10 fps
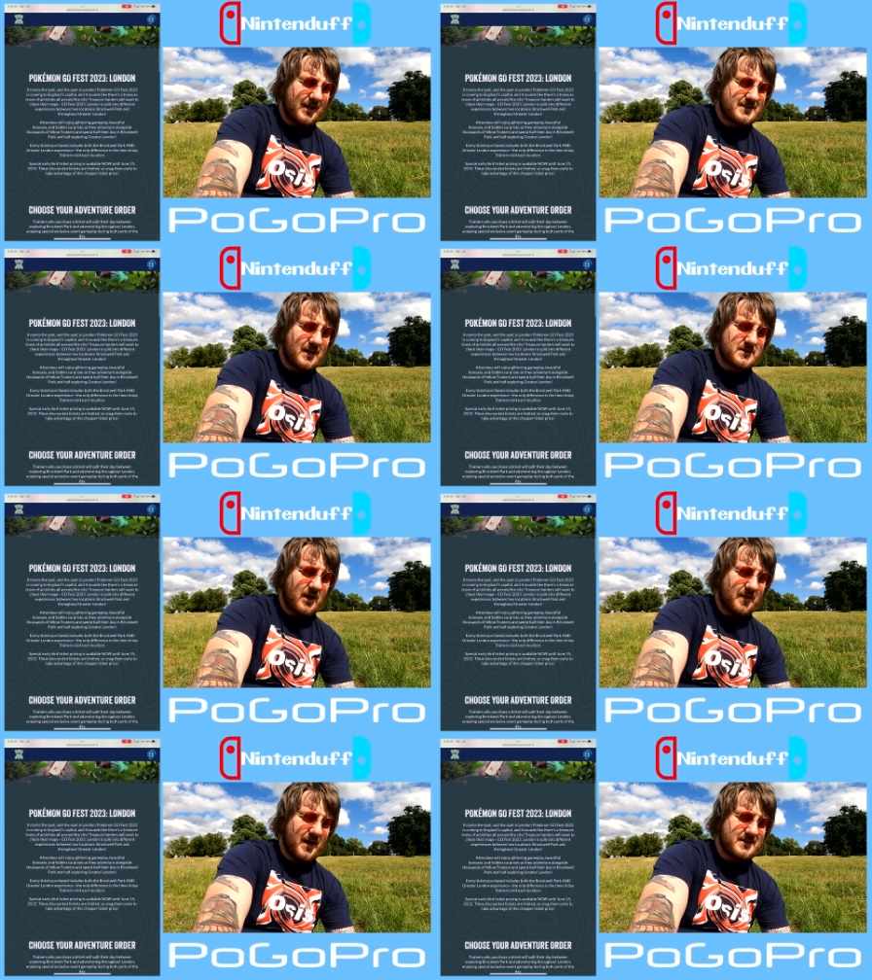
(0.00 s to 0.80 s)
and it sounds
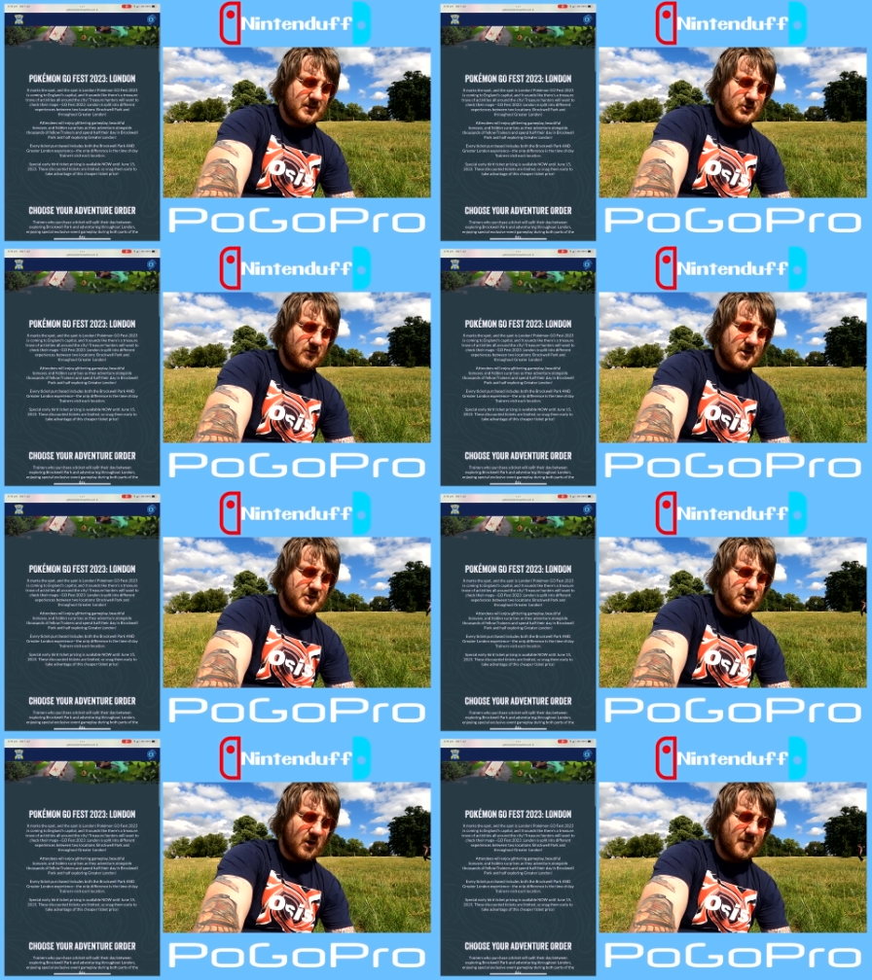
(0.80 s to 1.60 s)
like there's a
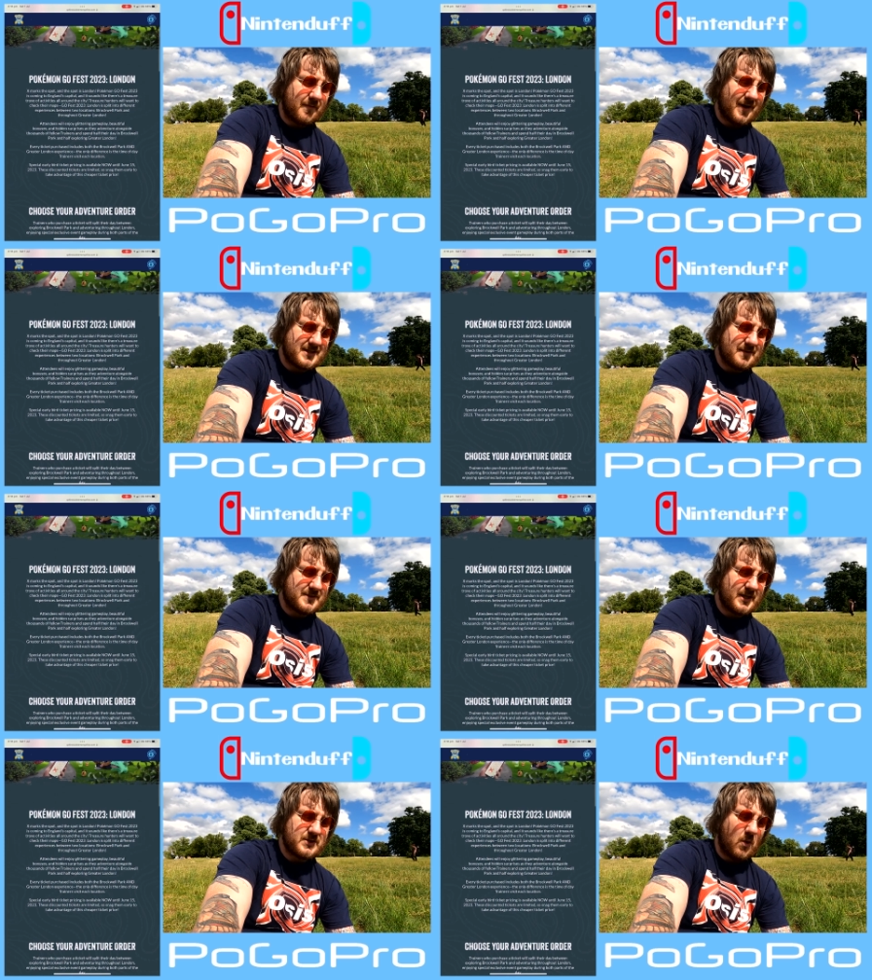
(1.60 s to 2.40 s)
treasure trove of
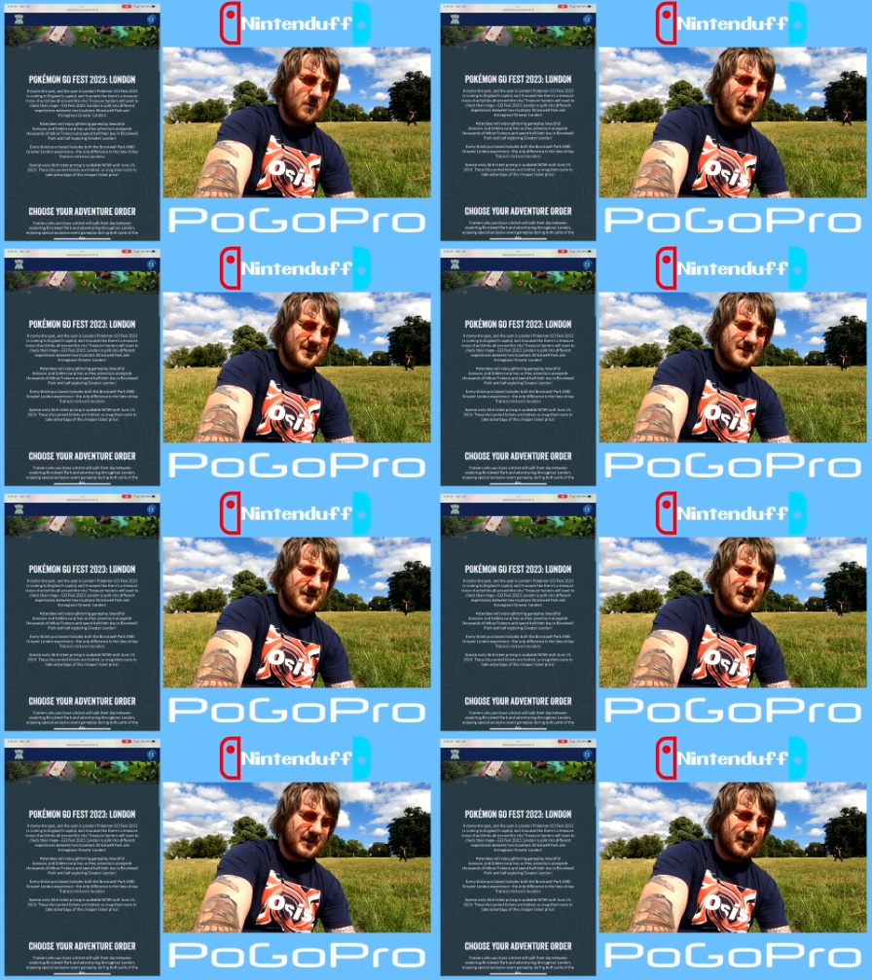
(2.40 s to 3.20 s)
activities all around the
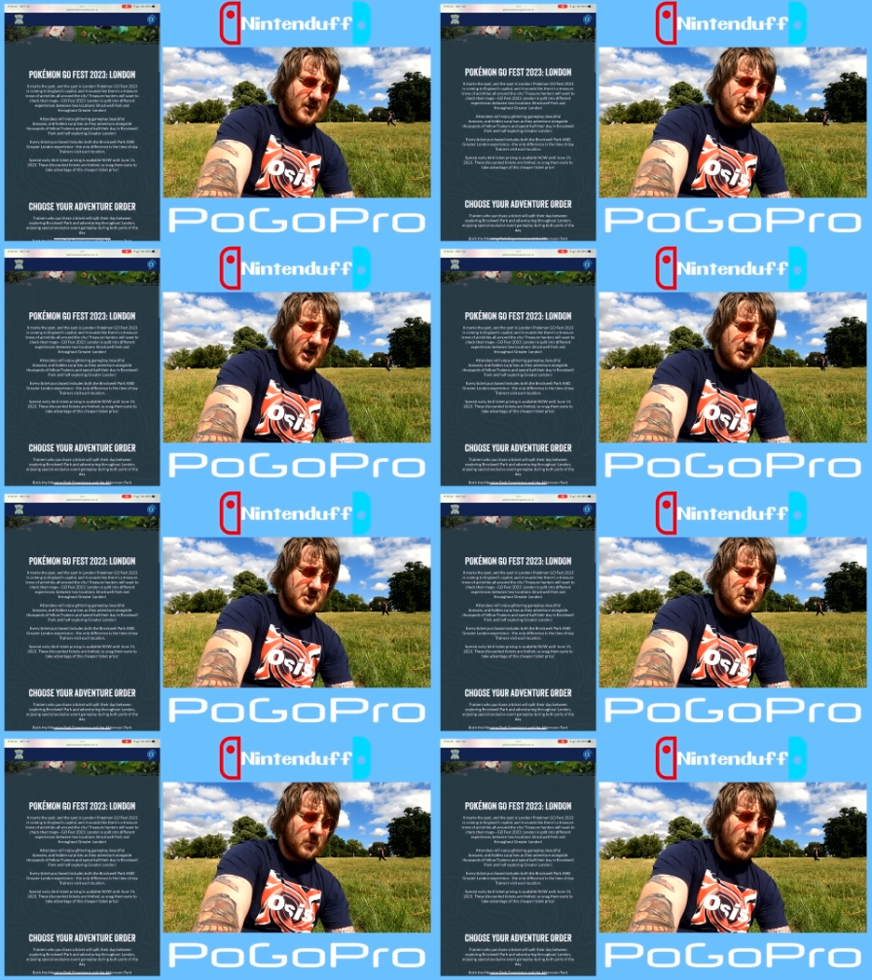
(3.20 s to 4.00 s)
city. Treasure
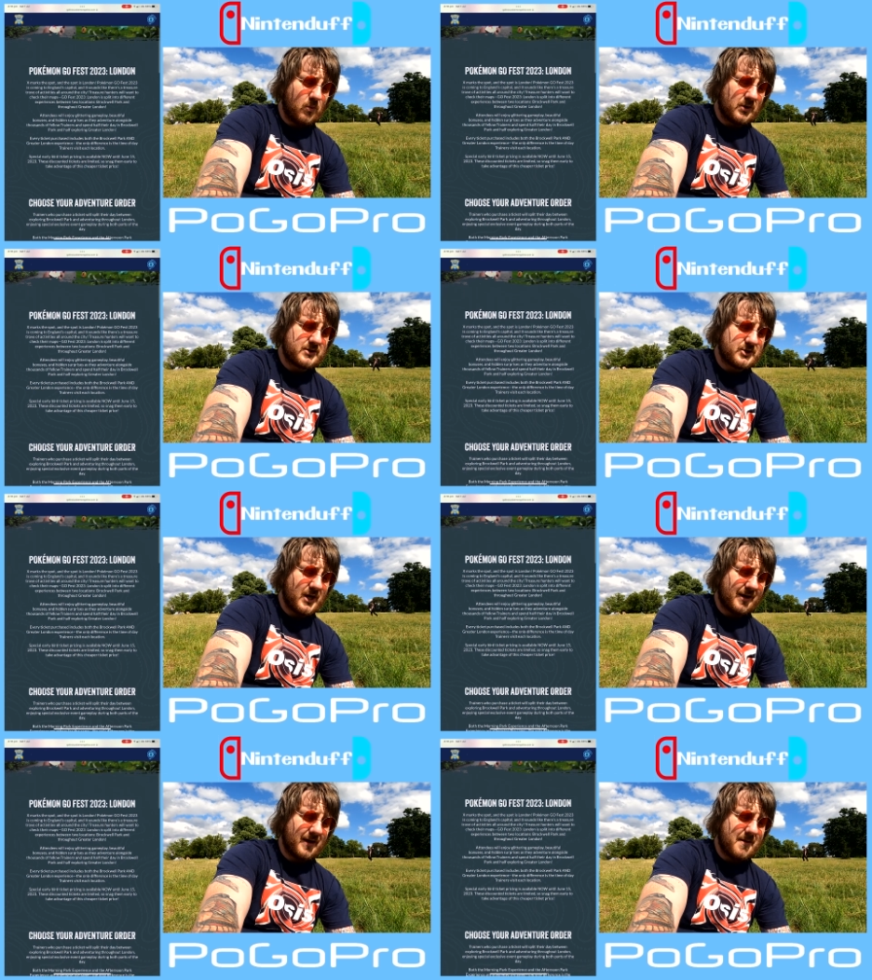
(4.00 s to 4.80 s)
hunters will want to
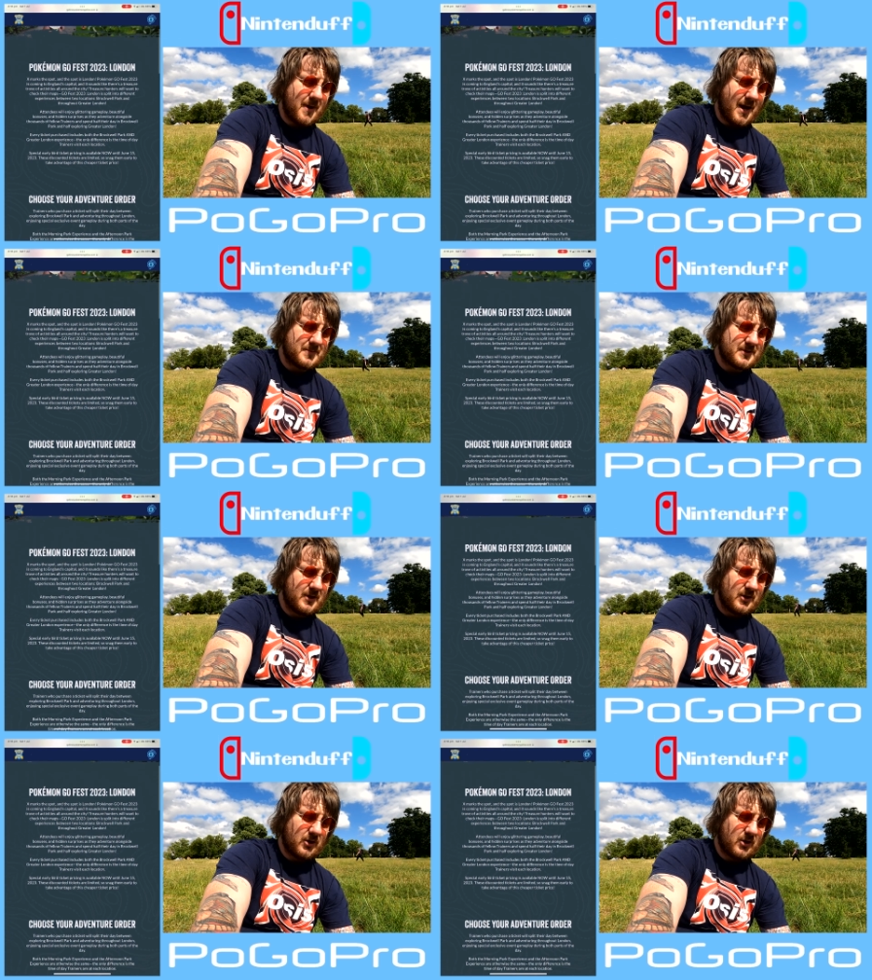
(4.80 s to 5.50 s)
check their maps.